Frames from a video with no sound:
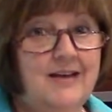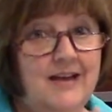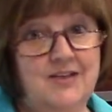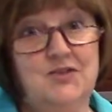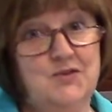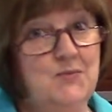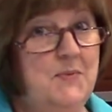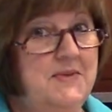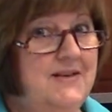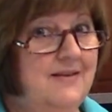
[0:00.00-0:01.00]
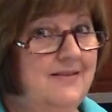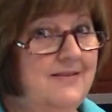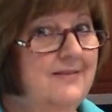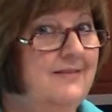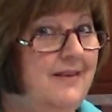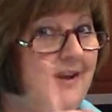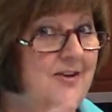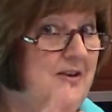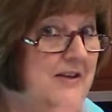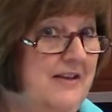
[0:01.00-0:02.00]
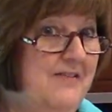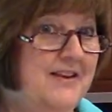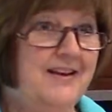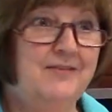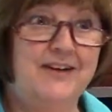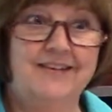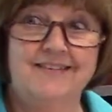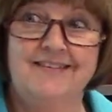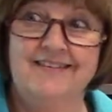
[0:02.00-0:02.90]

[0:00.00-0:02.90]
and 2 sweet potatoes, and you're going to love it. Anyone else?